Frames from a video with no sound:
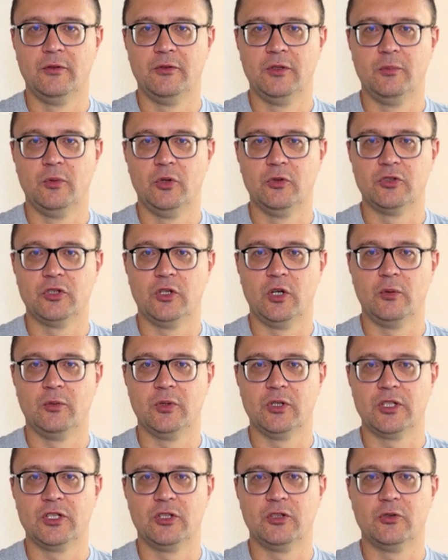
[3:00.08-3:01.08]
of the most
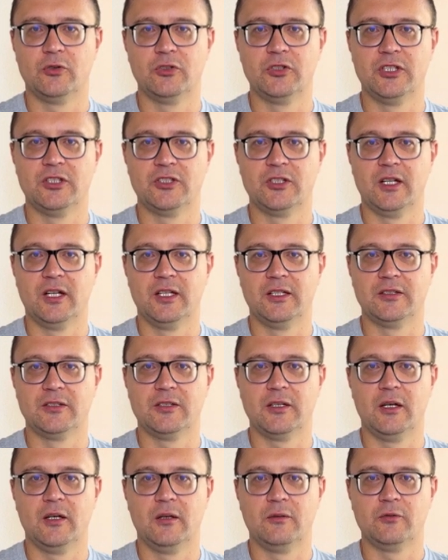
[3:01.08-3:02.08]
commonly used
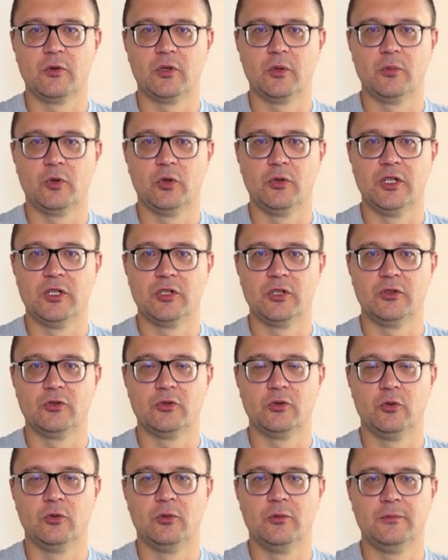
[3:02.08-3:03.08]
designs for ammonia
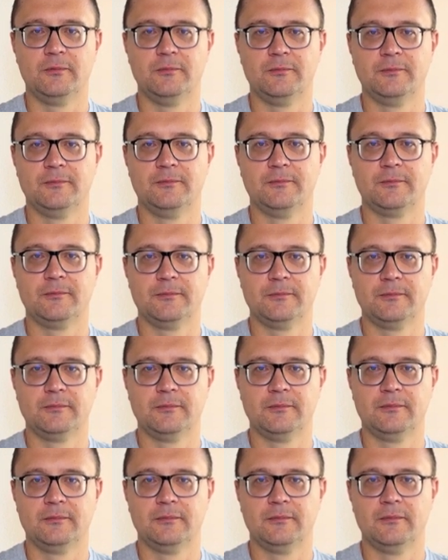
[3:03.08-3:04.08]
control.
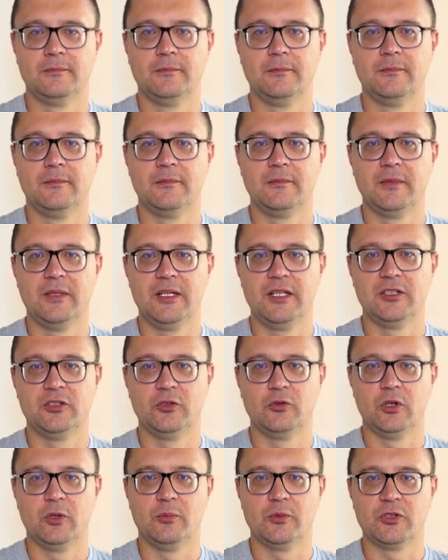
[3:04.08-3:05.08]
These
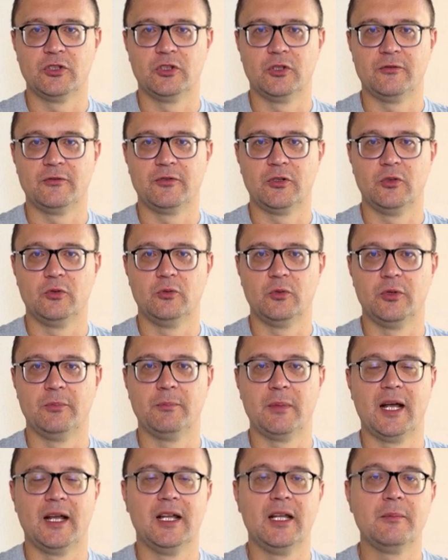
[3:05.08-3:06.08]
scrubbers are filled with
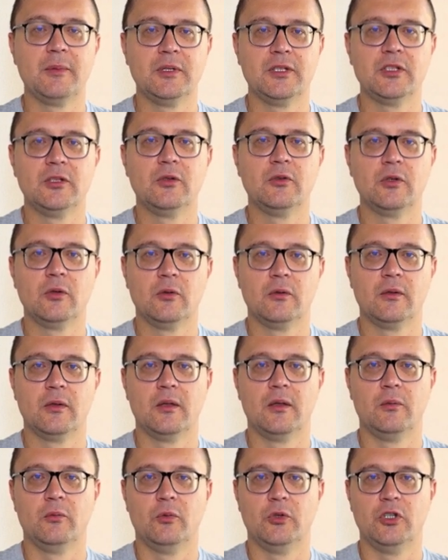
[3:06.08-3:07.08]
packing material,
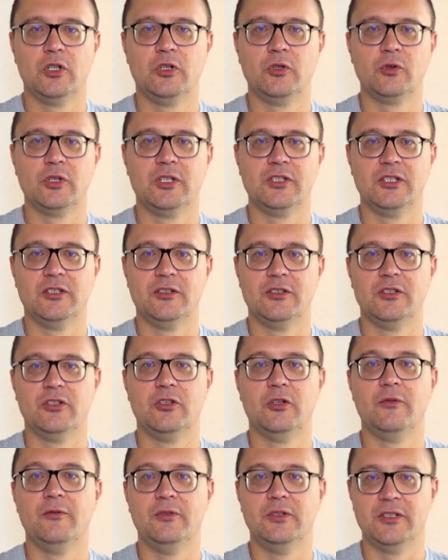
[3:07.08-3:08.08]
which increases the
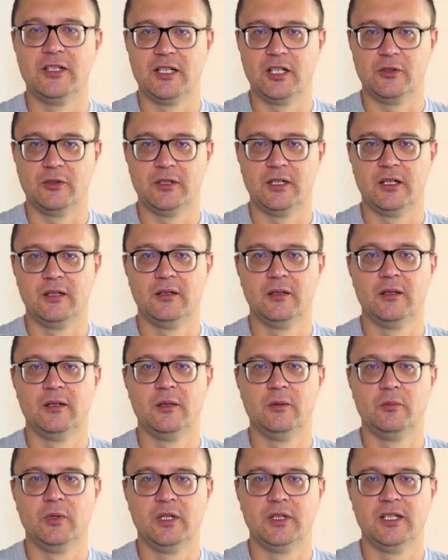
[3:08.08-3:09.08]
surface area
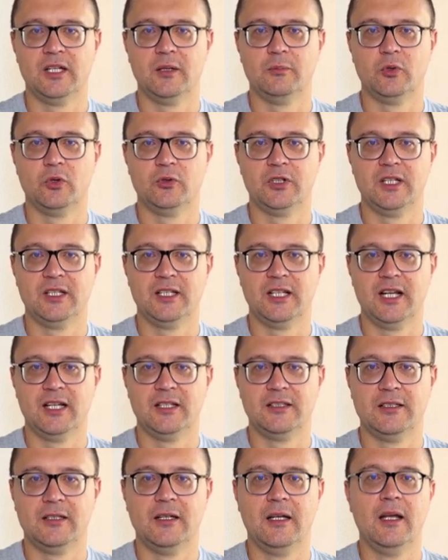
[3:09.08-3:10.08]
where the ammonia
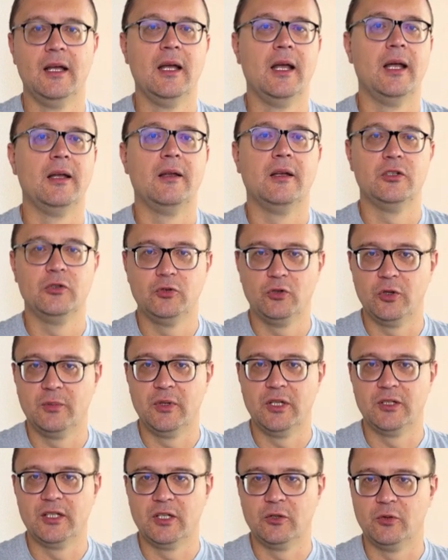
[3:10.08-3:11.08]
gas and the
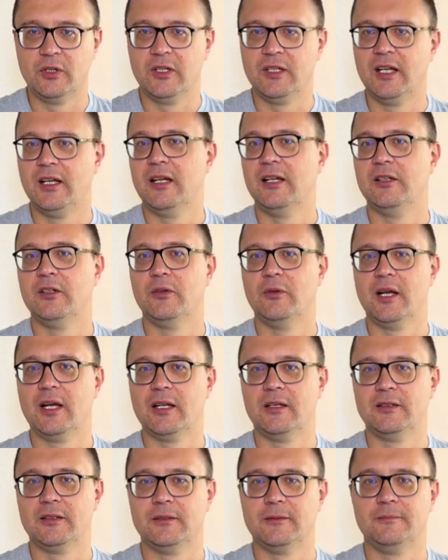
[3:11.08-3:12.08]
scrubbing liquid can
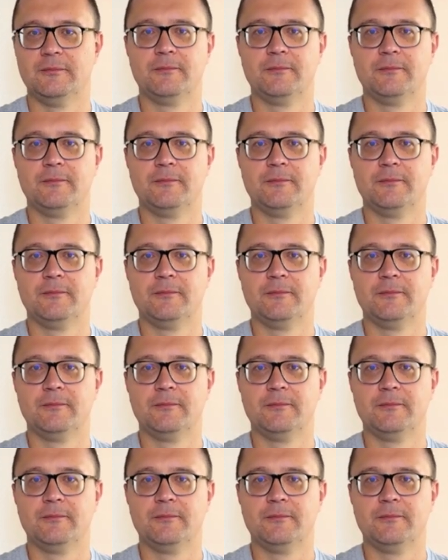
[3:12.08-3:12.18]
interact.